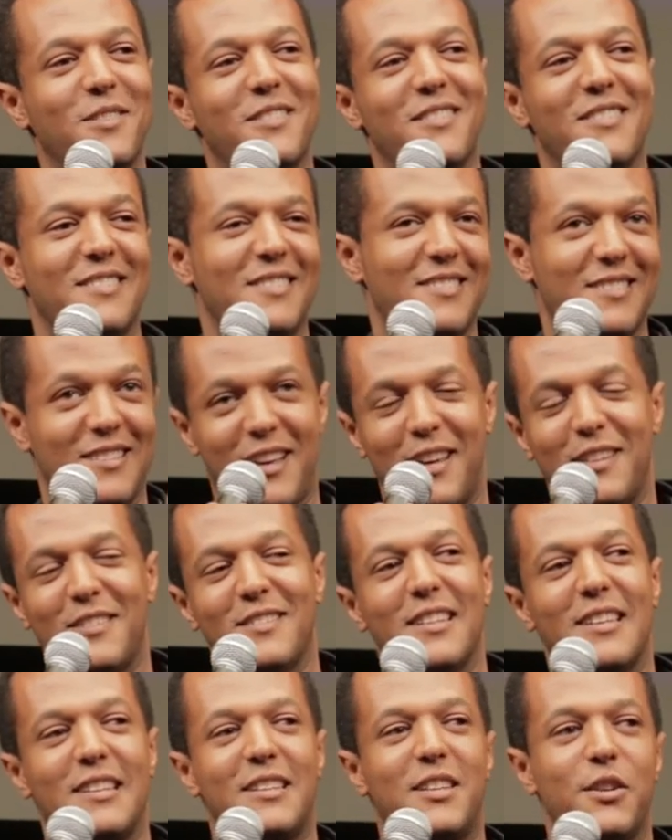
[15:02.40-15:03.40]
and kind of
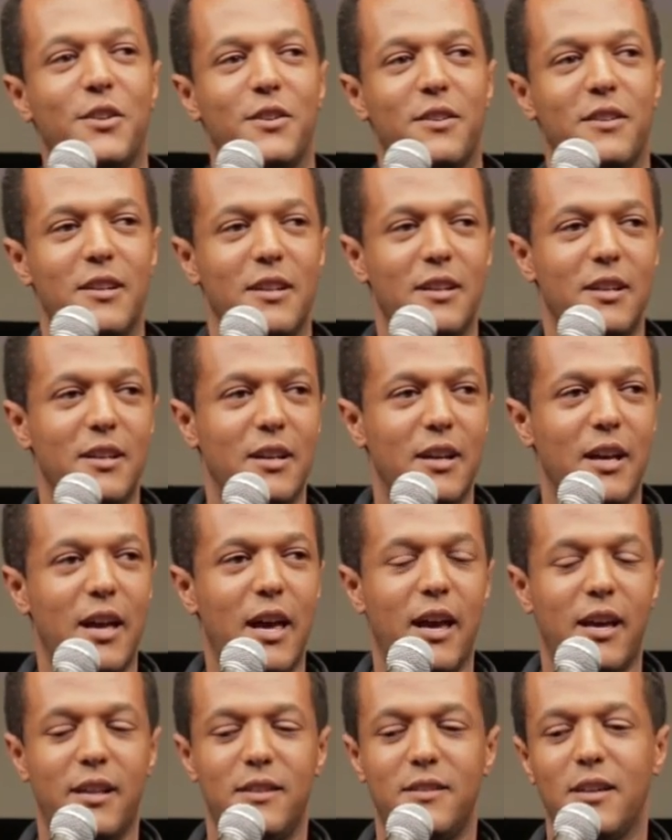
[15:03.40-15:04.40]
like here,
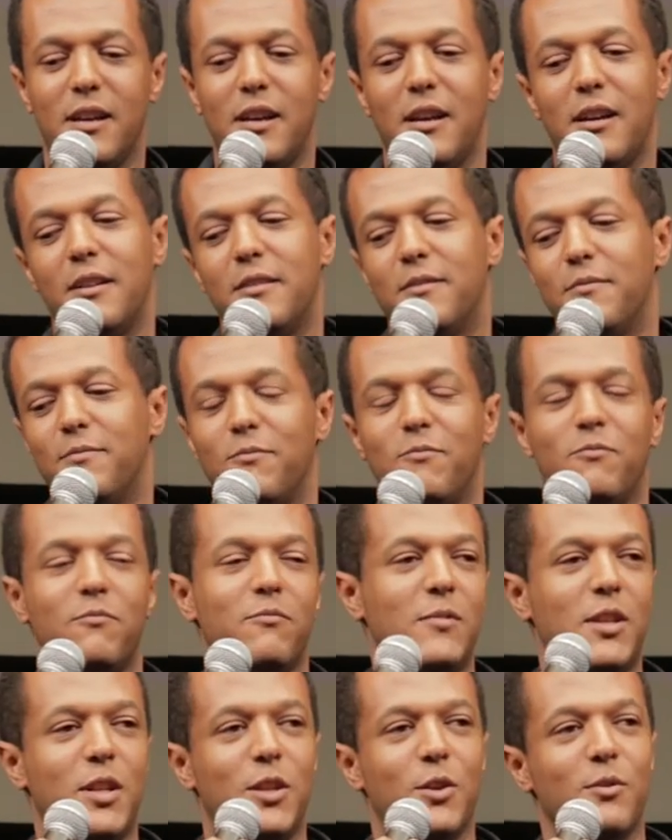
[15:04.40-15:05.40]
and
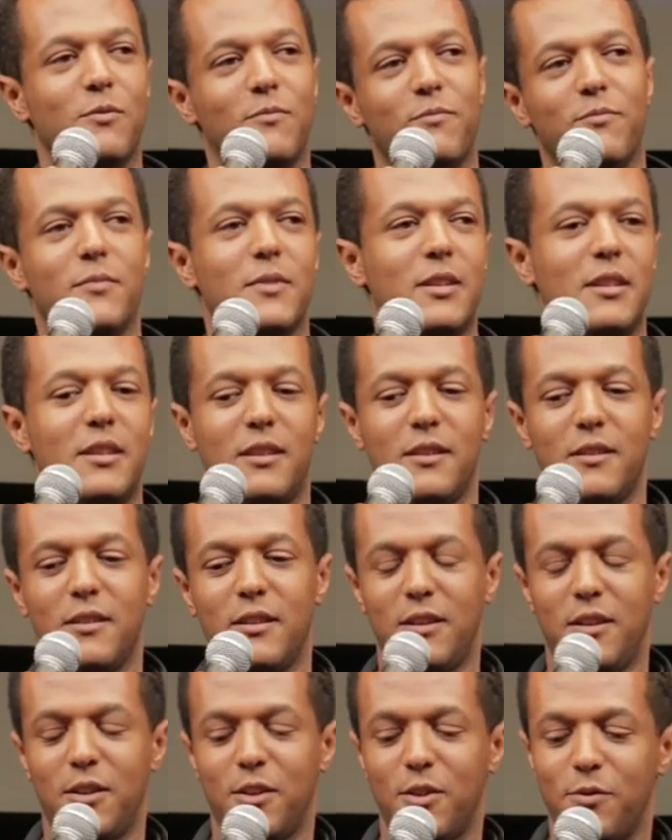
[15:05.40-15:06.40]
you
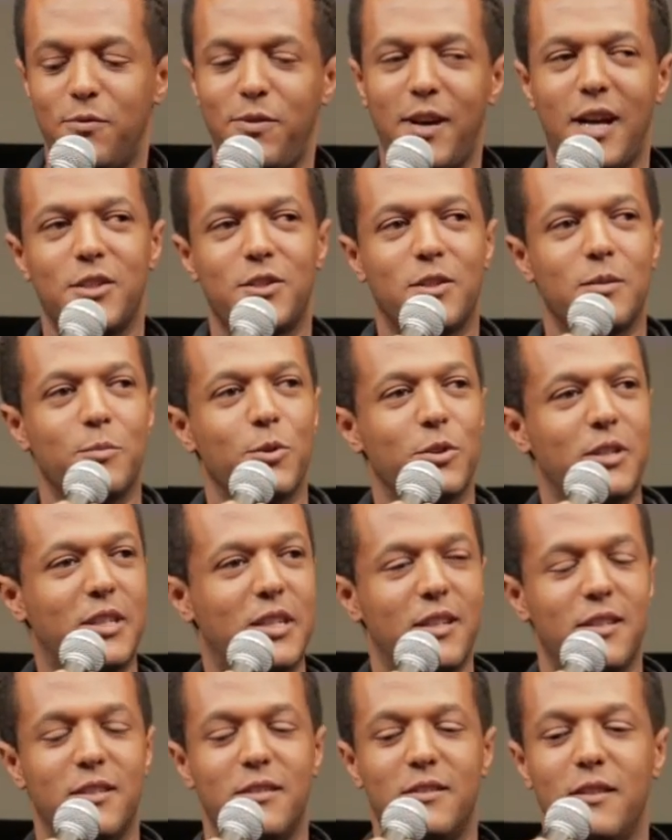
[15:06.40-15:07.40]
know, fashionable
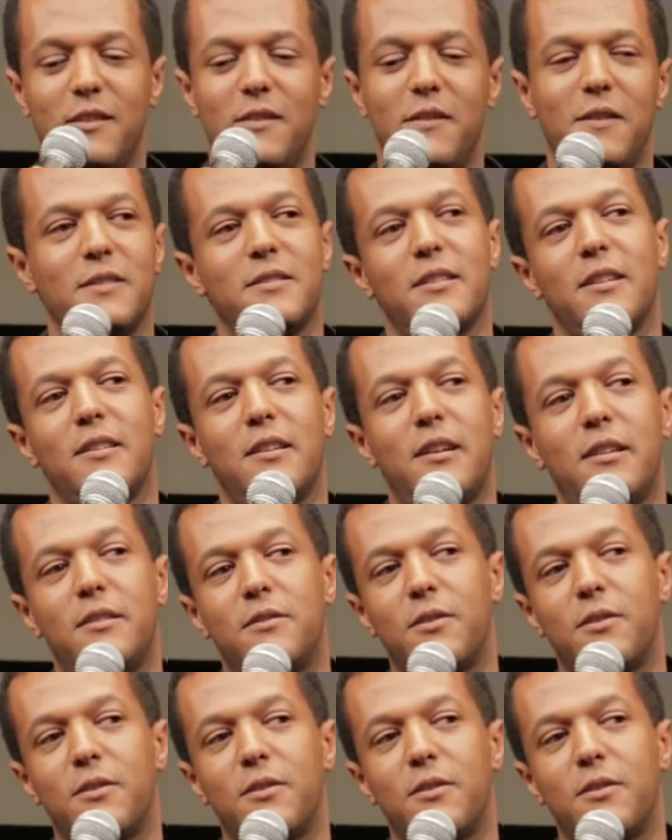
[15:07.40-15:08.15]
kids and things like that.